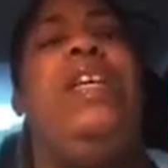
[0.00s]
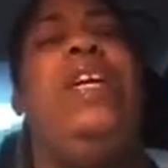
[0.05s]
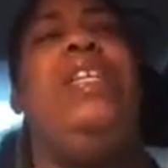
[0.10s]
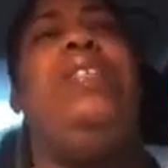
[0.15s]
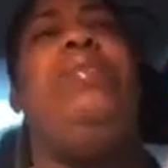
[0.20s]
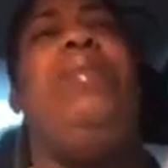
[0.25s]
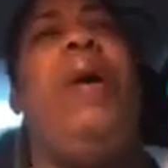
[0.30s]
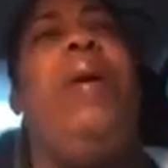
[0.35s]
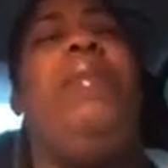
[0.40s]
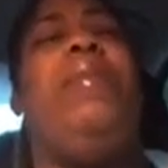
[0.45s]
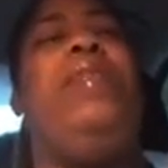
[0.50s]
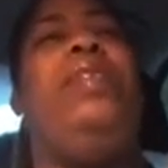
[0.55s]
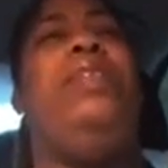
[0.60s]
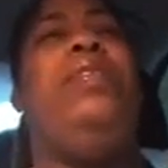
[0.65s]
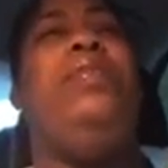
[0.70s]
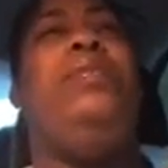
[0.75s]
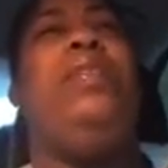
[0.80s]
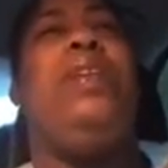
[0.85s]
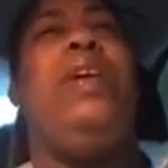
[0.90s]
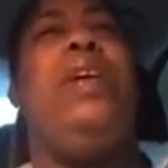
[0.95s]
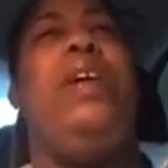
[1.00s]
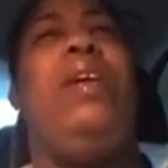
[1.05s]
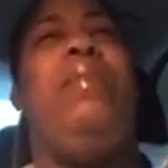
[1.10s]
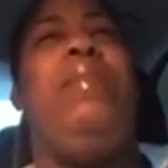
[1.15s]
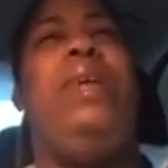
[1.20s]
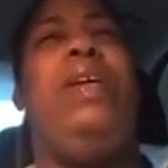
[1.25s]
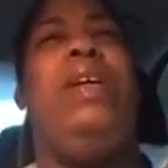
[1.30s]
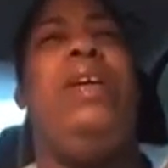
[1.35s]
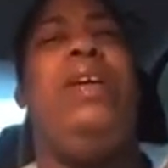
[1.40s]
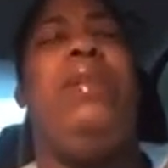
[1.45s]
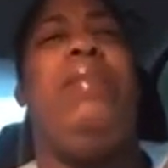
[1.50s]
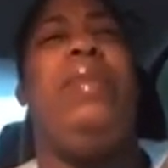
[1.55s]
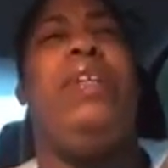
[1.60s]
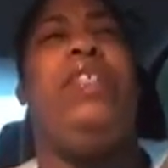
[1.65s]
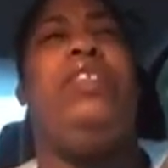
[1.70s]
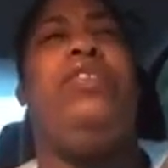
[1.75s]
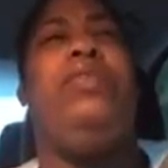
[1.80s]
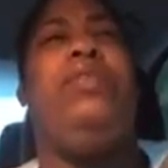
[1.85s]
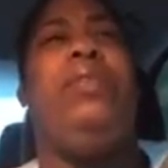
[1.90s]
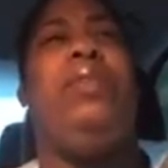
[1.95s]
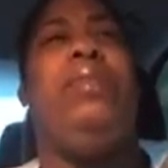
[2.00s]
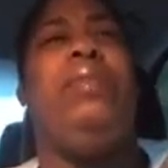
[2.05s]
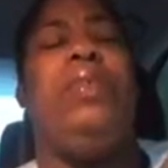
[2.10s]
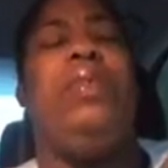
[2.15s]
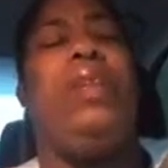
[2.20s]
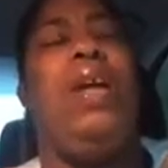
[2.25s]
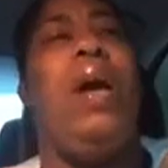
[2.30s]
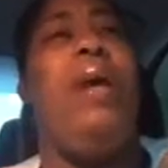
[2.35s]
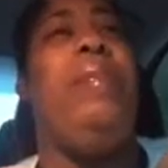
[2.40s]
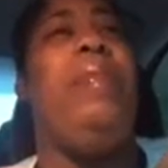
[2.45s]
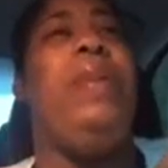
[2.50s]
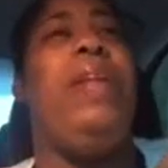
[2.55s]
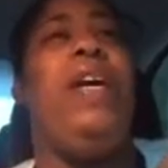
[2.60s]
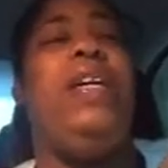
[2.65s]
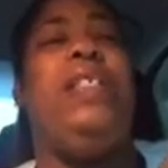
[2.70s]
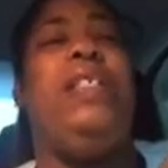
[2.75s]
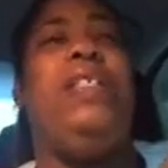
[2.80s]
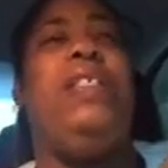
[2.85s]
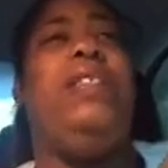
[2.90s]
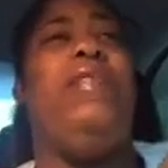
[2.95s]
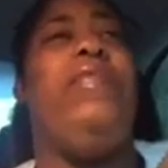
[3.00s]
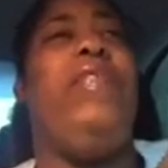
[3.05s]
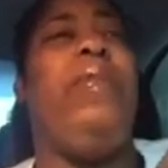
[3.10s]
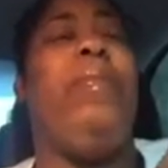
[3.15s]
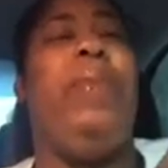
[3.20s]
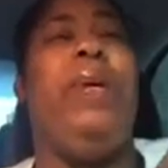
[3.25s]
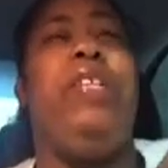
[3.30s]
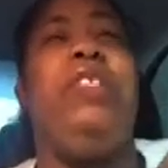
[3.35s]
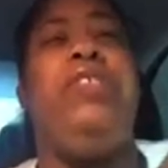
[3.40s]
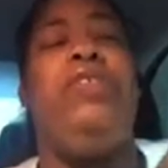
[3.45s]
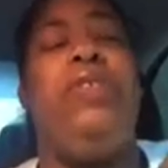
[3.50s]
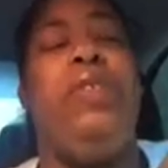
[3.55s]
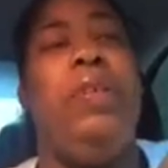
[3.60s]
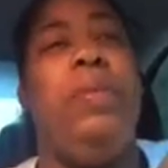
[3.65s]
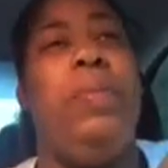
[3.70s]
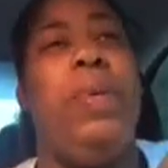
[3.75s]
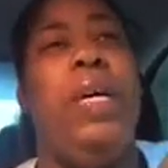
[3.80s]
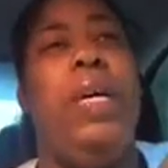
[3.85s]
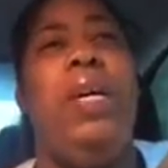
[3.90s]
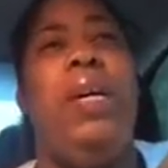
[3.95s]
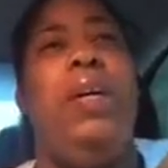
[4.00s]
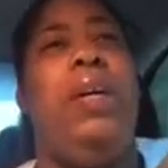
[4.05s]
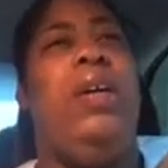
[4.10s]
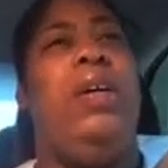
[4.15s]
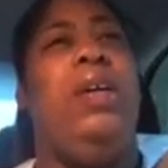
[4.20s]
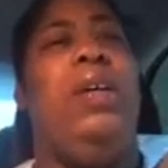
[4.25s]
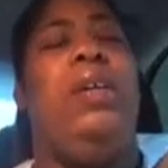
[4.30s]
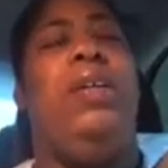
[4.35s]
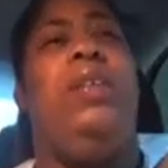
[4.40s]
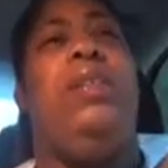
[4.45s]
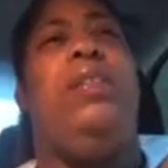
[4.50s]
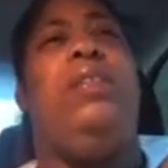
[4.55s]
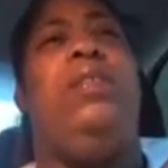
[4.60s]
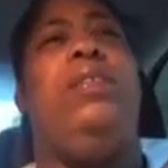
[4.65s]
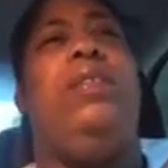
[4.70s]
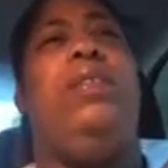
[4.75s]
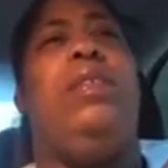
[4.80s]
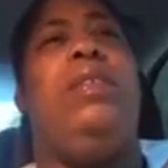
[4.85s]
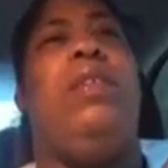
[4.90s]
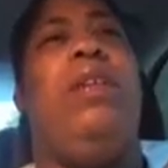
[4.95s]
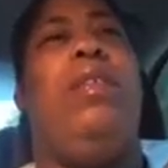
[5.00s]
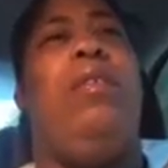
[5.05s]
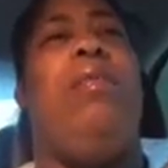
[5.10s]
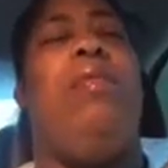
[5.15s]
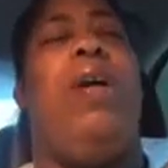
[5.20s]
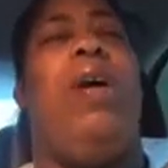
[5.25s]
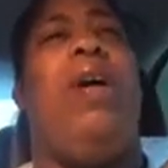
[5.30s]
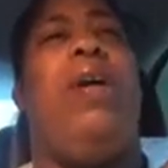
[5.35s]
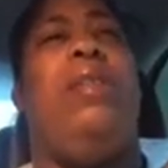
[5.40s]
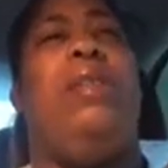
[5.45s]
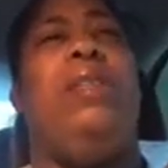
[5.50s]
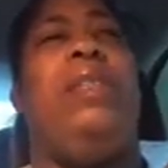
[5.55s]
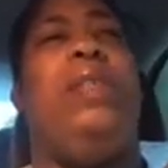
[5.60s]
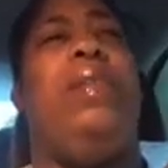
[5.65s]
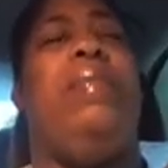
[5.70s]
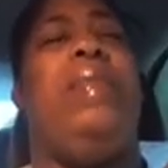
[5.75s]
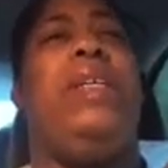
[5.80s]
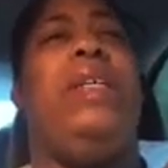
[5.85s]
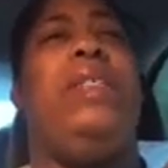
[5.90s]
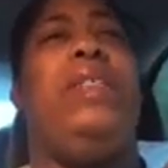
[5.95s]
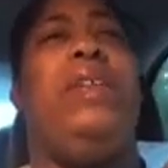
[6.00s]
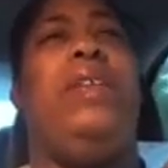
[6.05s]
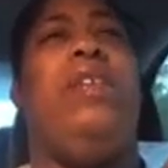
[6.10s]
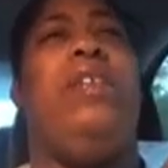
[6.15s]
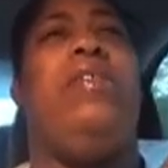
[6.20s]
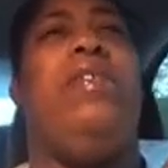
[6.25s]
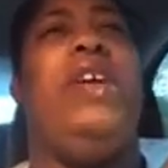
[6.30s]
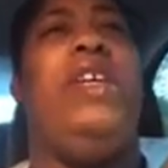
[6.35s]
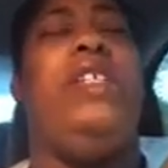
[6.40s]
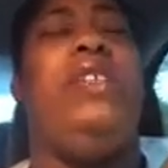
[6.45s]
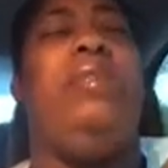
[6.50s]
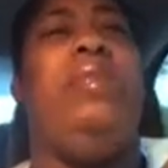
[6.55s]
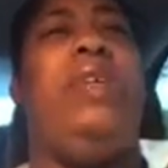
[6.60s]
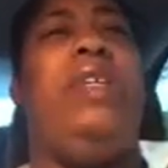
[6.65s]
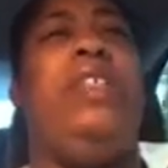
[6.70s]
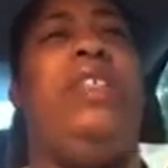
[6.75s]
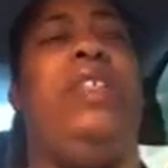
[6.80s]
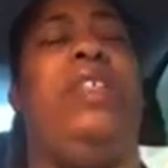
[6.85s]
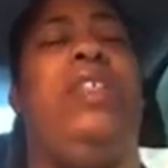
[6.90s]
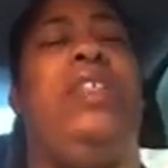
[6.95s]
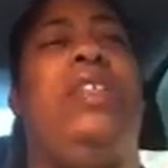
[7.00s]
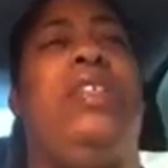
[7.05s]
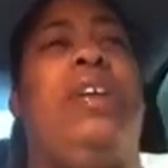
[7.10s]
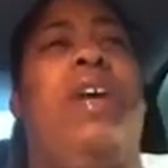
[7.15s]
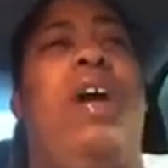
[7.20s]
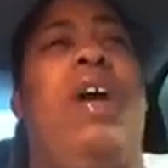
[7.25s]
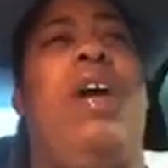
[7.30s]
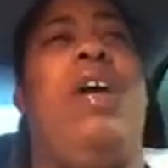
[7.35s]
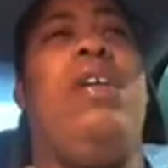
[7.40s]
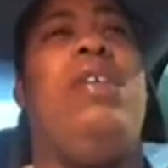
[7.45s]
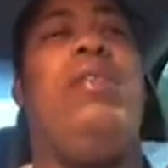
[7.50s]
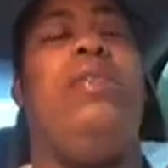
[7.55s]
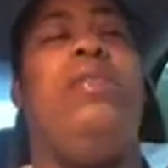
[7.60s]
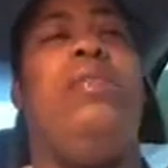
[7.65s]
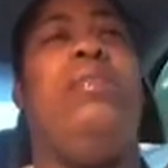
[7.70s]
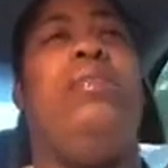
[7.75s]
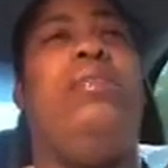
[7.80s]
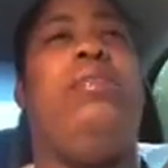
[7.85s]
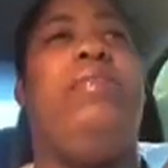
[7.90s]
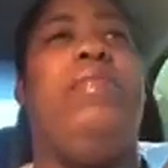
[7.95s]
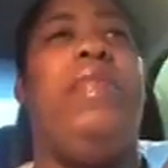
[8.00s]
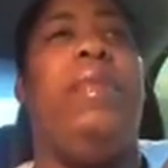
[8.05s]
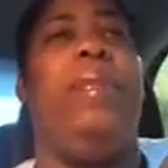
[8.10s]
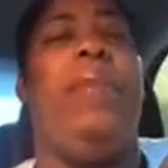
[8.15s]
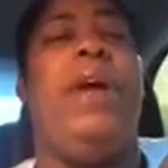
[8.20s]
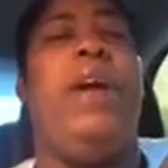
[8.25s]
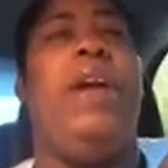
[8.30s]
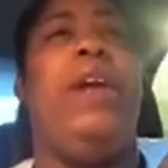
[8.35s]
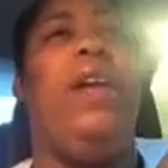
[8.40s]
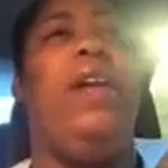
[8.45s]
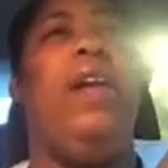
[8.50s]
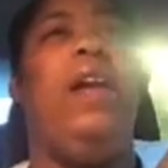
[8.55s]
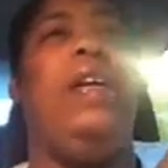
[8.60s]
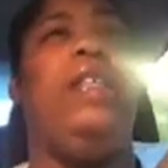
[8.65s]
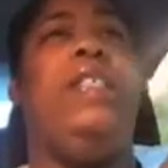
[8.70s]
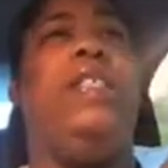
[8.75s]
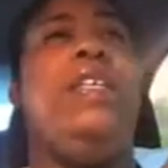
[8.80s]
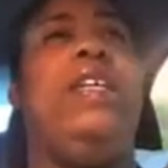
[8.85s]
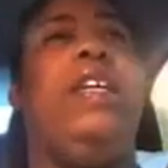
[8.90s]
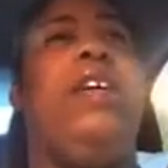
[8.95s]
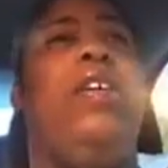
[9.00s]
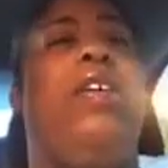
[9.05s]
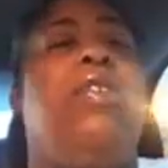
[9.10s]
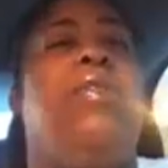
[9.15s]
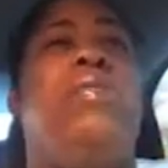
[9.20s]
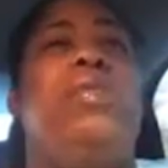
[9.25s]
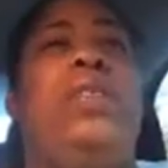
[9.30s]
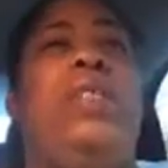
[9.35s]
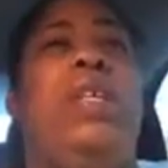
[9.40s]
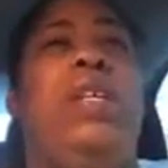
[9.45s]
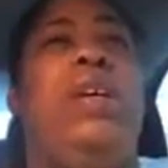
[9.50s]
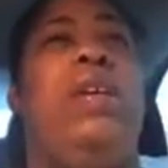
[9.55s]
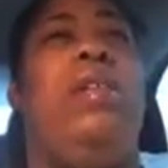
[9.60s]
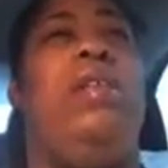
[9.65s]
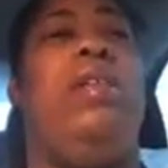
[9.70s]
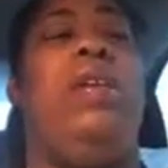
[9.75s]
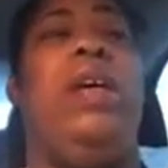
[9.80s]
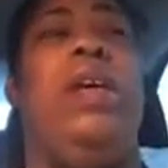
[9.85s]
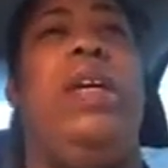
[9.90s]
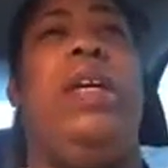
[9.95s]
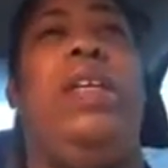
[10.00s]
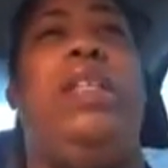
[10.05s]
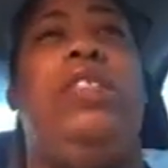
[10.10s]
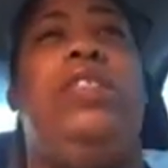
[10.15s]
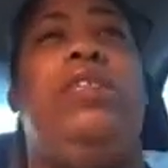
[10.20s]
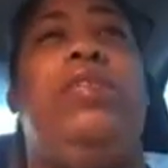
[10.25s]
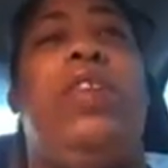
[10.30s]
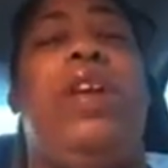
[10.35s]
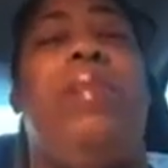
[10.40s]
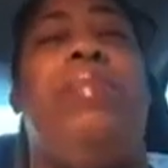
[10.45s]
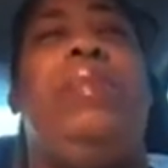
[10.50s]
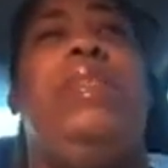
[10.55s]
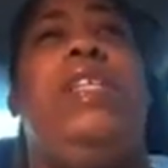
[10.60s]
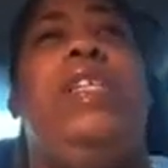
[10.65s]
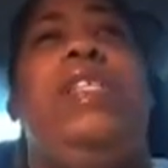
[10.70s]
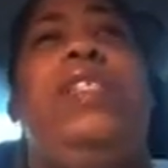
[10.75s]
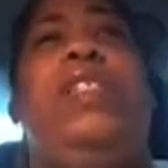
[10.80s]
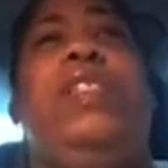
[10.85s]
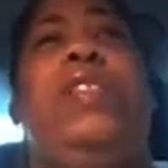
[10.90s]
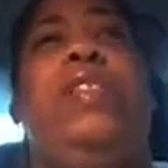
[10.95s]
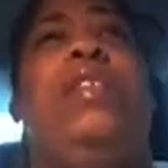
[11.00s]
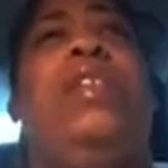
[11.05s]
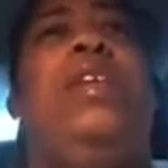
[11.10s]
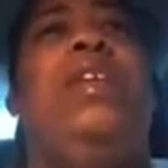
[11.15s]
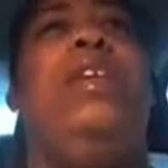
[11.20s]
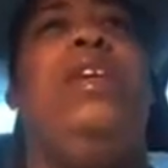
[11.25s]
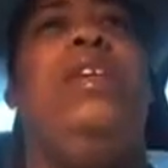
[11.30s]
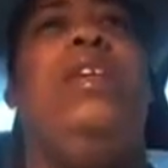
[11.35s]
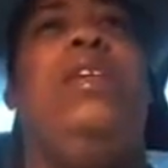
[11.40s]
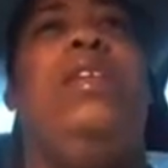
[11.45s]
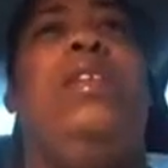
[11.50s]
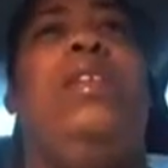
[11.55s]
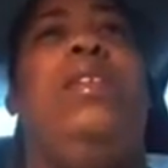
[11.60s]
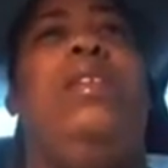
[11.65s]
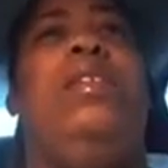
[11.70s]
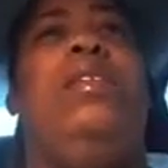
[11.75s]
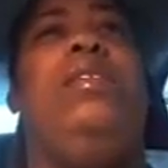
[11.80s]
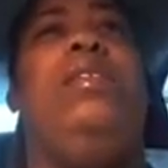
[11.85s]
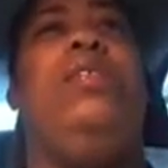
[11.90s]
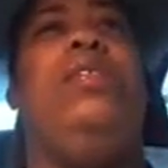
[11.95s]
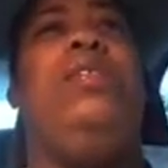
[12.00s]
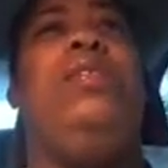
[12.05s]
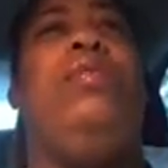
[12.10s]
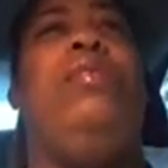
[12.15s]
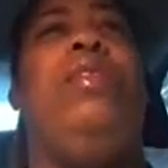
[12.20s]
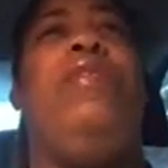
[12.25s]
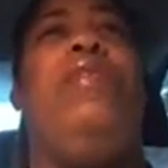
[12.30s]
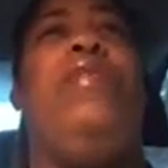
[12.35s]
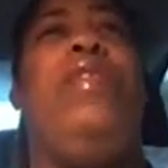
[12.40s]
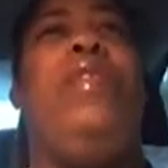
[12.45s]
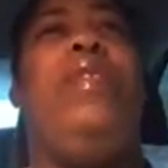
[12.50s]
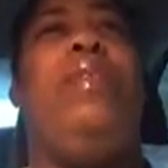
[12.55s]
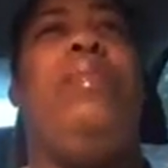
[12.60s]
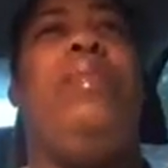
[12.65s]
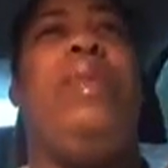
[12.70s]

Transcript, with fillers: That's what I'm gonna do to help me get my trip. I'd be like, this is for my trip to go um, see my son graduation in Chicago for my airline ticket, hotel, and transportation to and from the